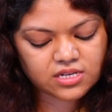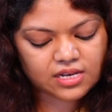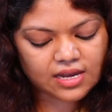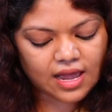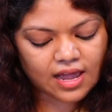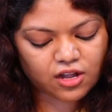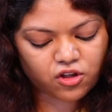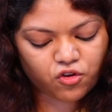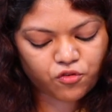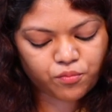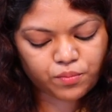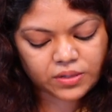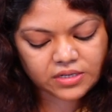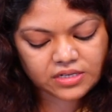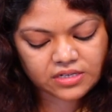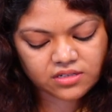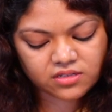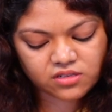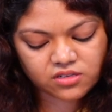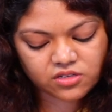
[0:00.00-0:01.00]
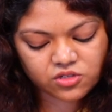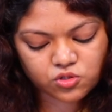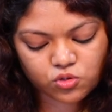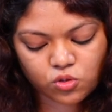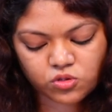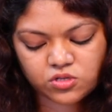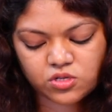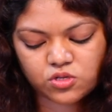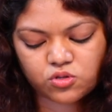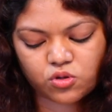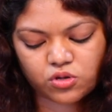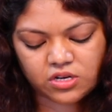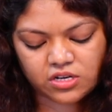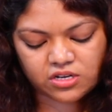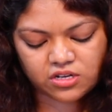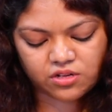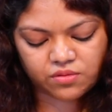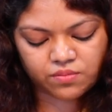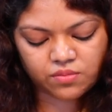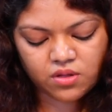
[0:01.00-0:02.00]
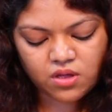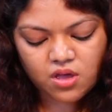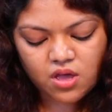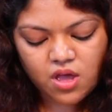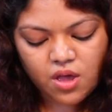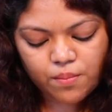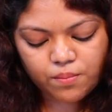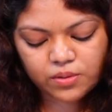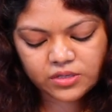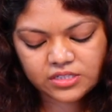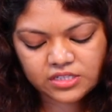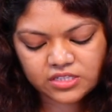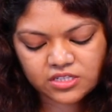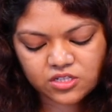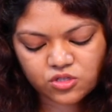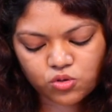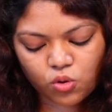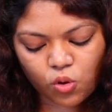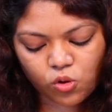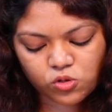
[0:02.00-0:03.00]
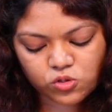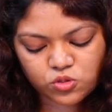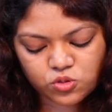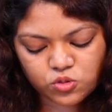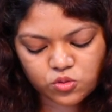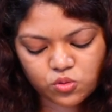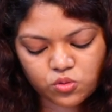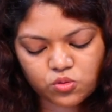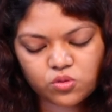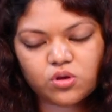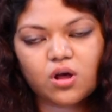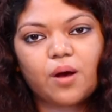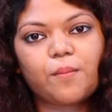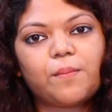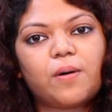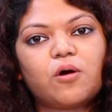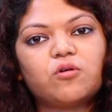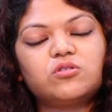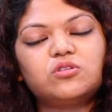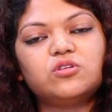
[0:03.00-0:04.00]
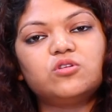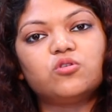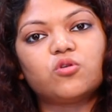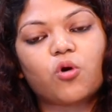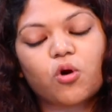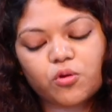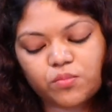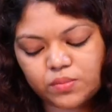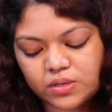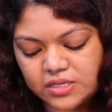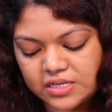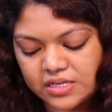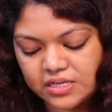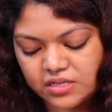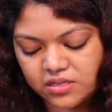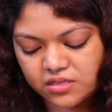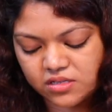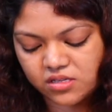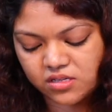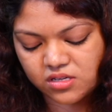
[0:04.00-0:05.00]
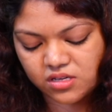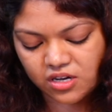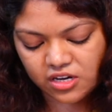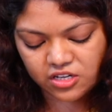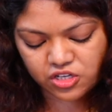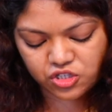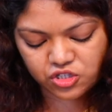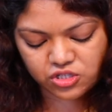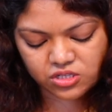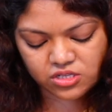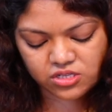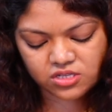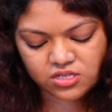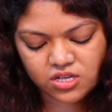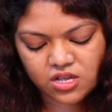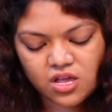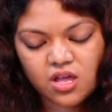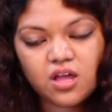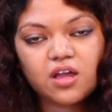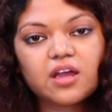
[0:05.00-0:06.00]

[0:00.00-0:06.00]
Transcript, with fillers: the lack of material resources or income, but it is also about the non material conditions.